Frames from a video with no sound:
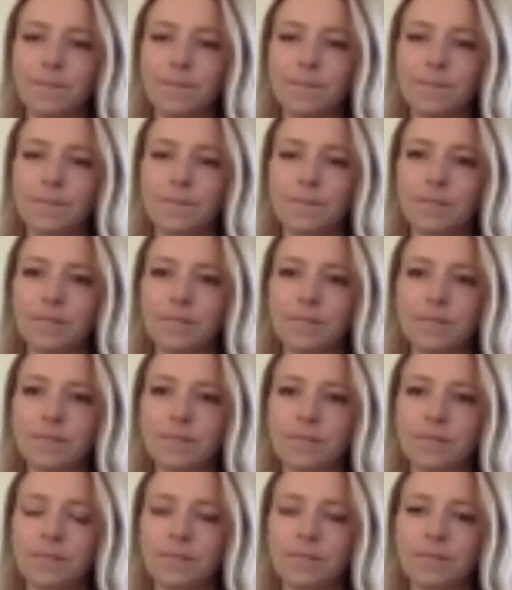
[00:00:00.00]

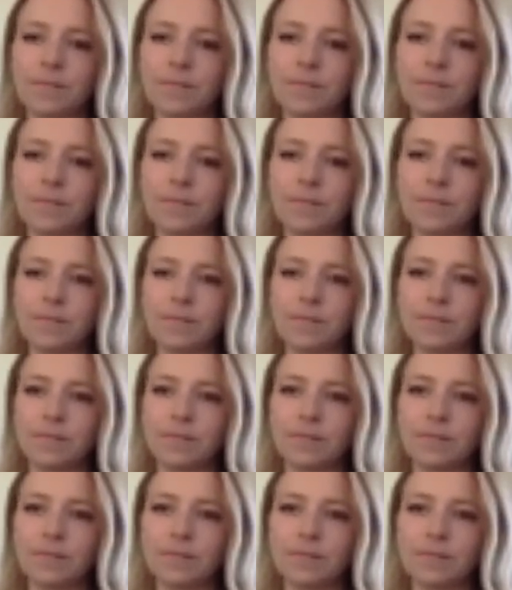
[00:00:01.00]

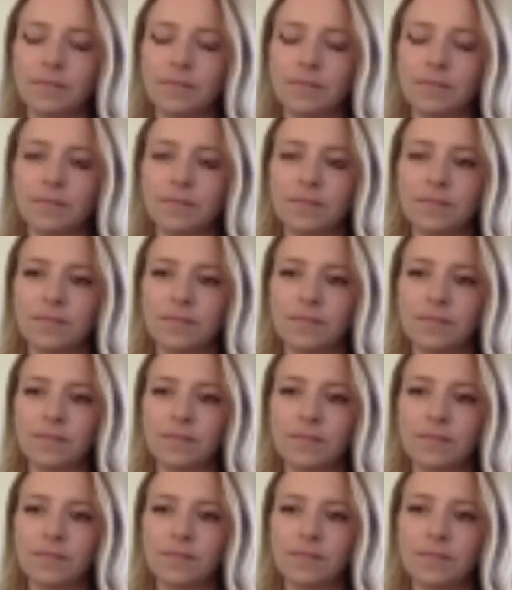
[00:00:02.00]

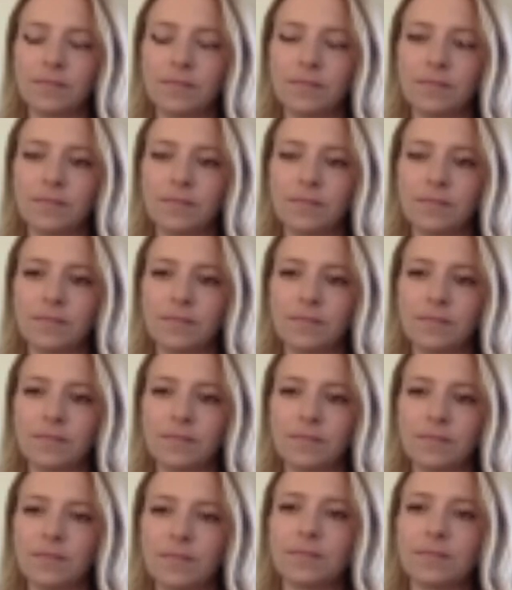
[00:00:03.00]

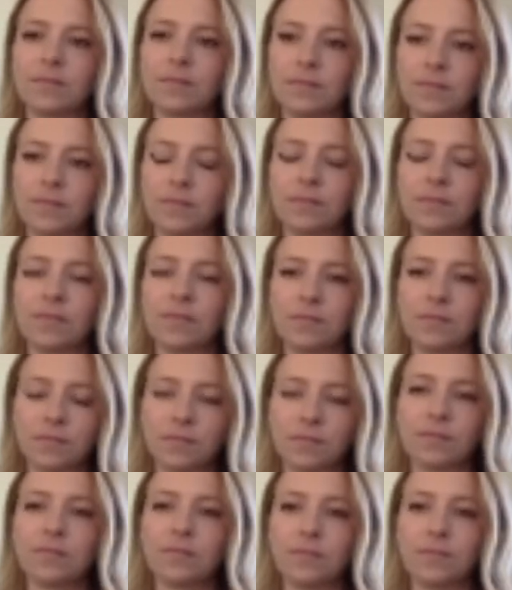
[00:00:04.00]

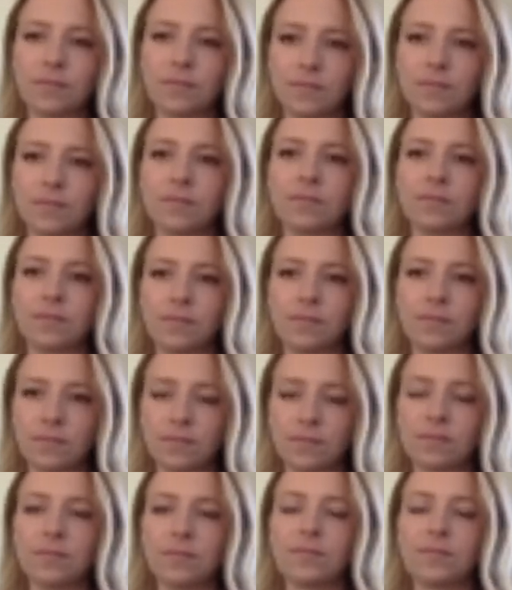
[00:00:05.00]

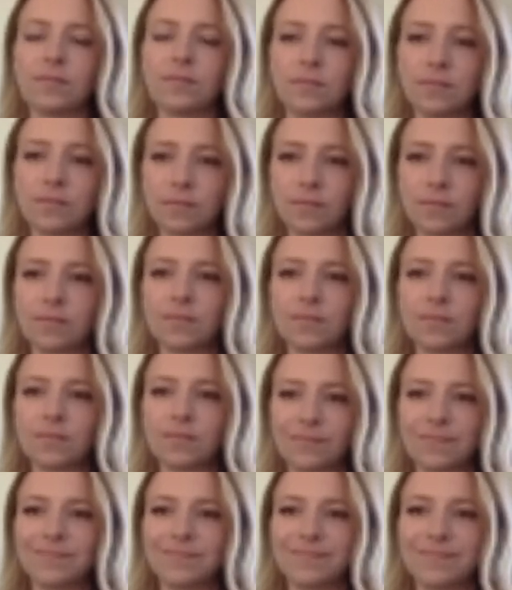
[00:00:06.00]

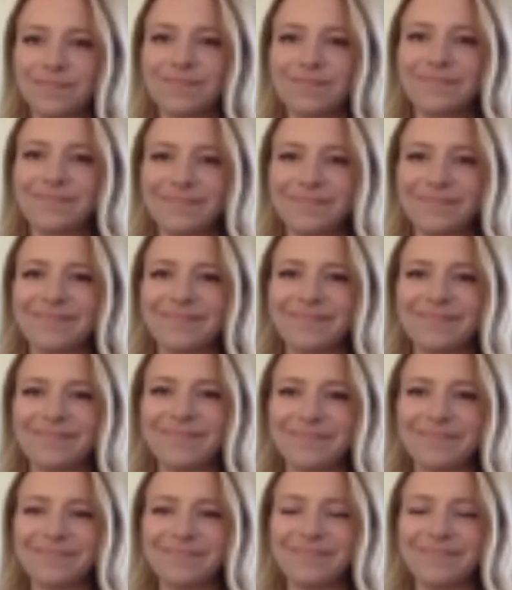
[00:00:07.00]
[no speech]